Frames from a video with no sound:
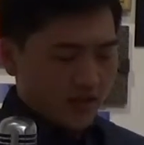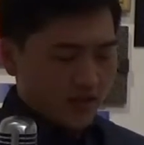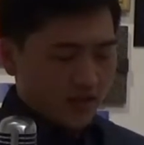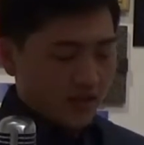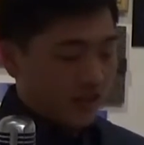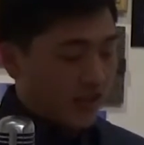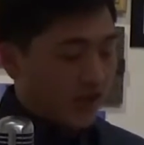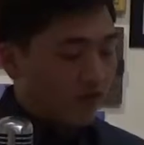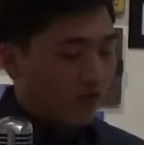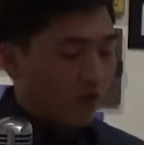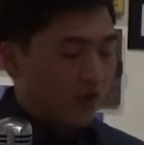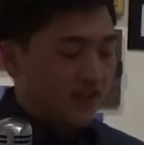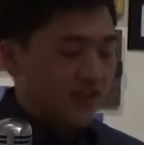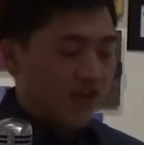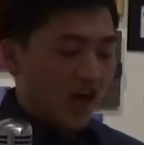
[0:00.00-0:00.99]
He never
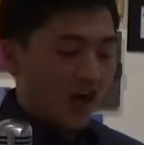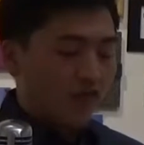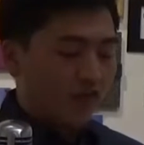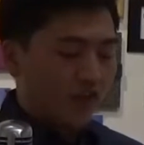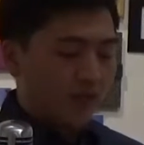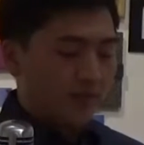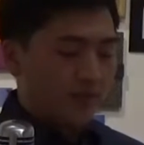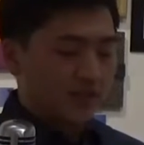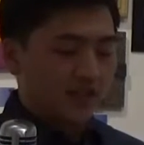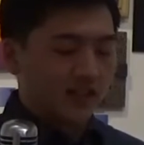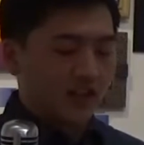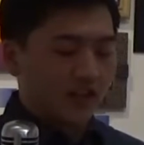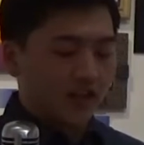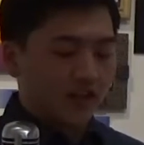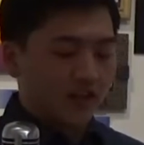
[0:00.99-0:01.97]
once offered up his
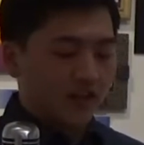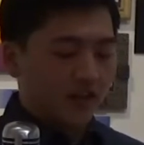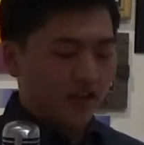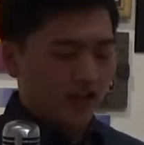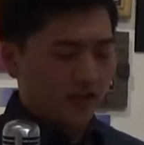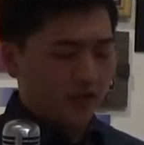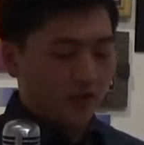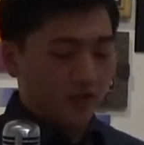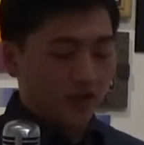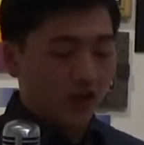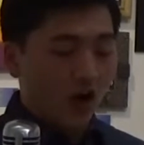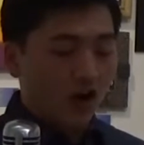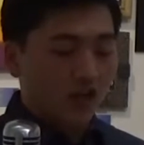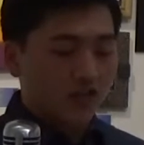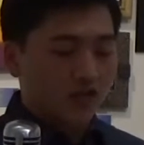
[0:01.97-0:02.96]
eclair, and
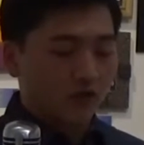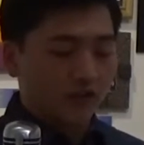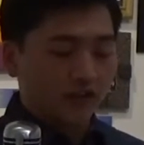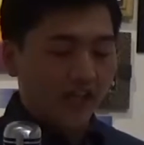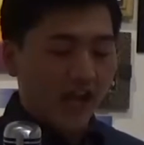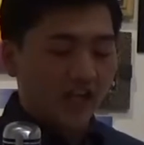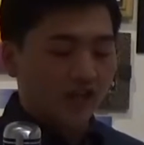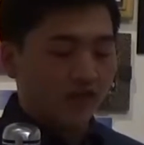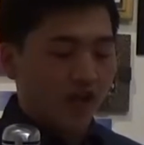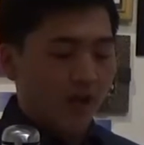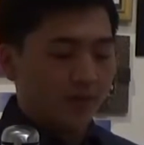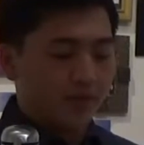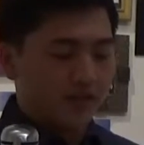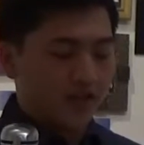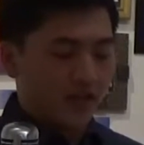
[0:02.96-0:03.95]
regardless of her lack of
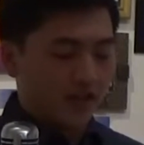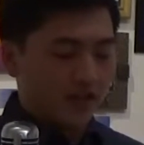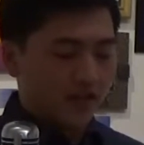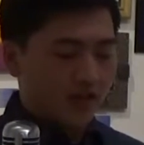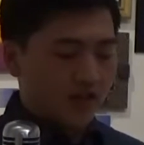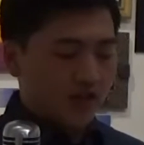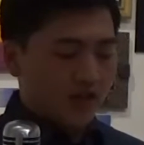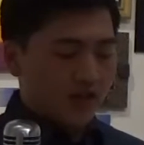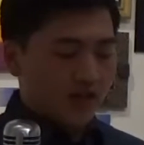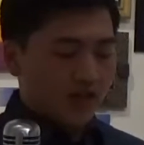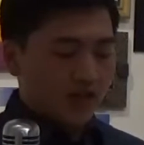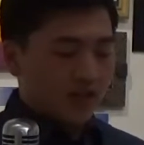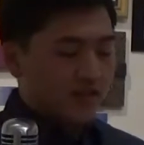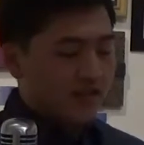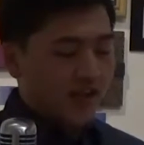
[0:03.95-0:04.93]
appetite,
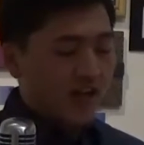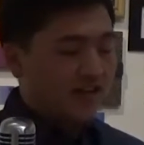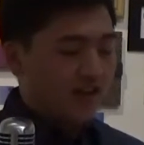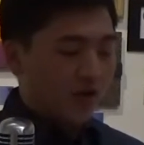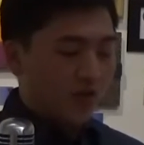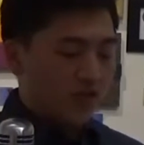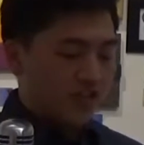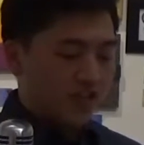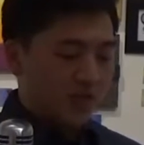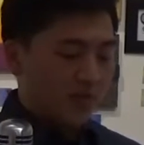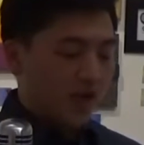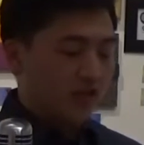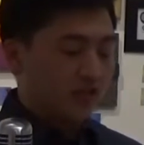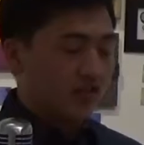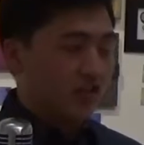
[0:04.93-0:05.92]
Sansan wasn't
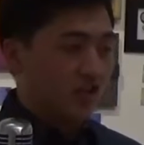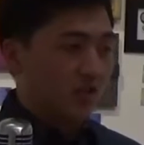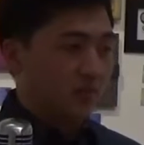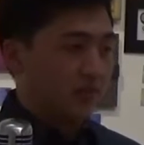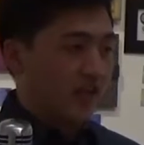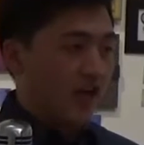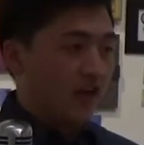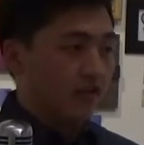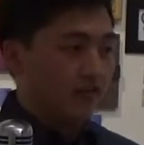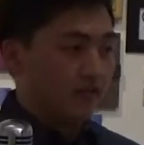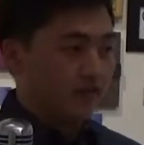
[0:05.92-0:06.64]
about to turn him down.